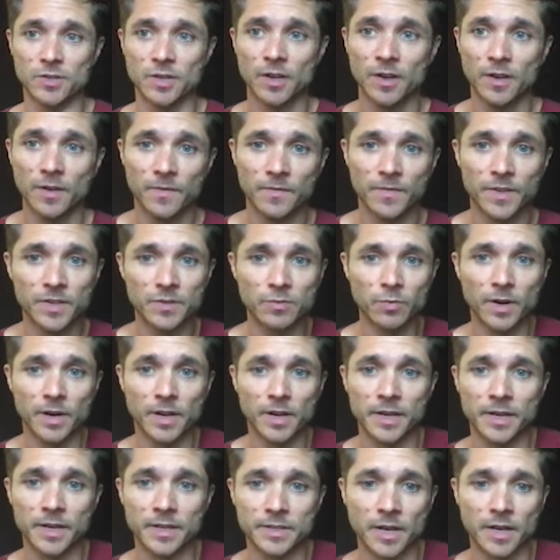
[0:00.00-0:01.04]
this one
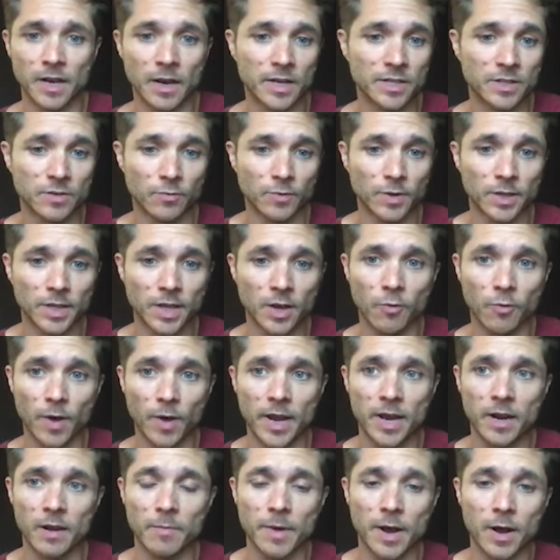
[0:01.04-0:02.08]
is it's a really
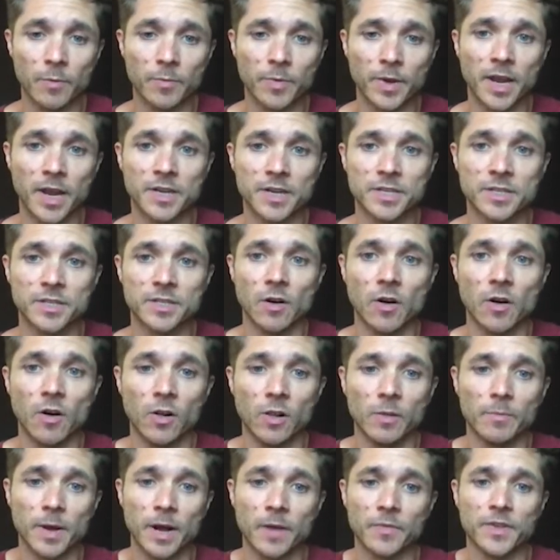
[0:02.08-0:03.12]
great about page. It's all
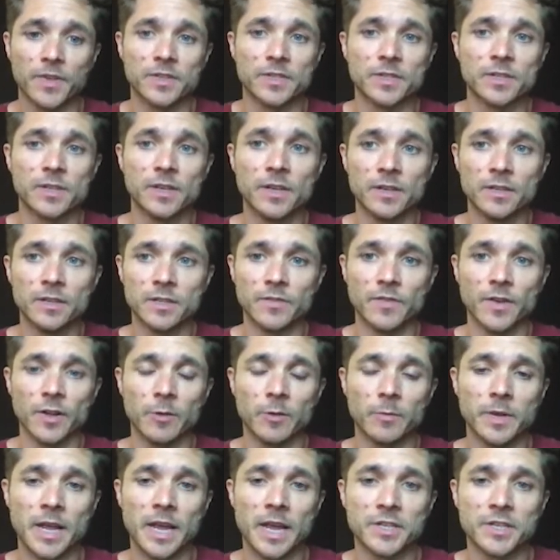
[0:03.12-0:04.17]
about this
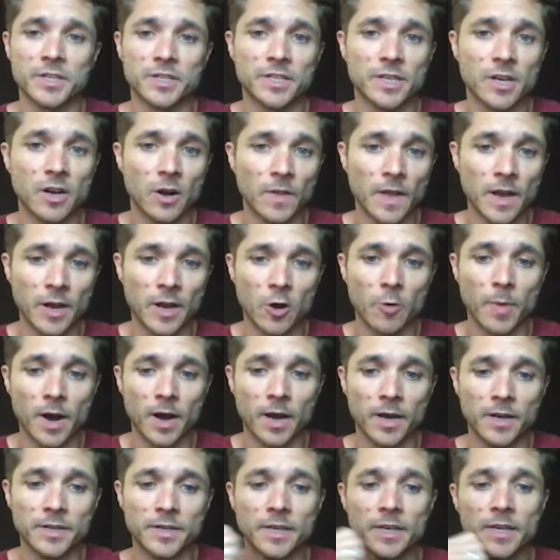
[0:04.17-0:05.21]
development agency called
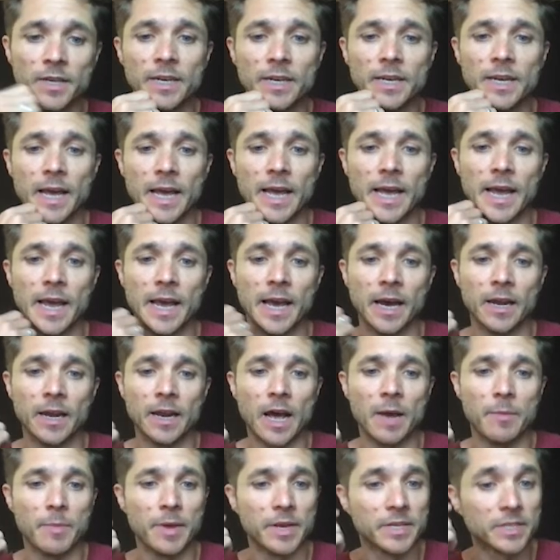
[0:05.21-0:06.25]
EchoBind. And
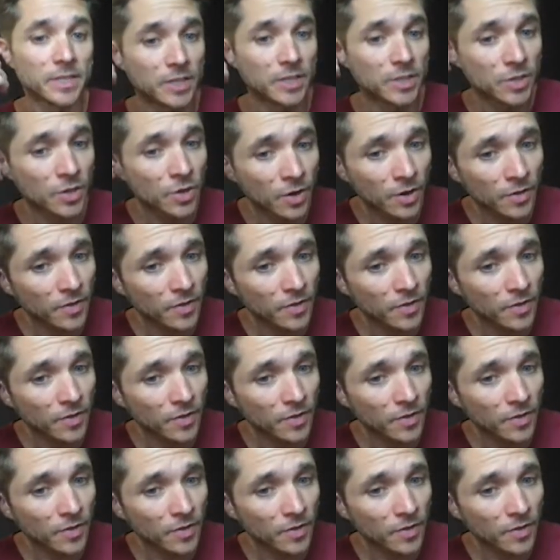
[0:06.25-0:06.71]
I basically took their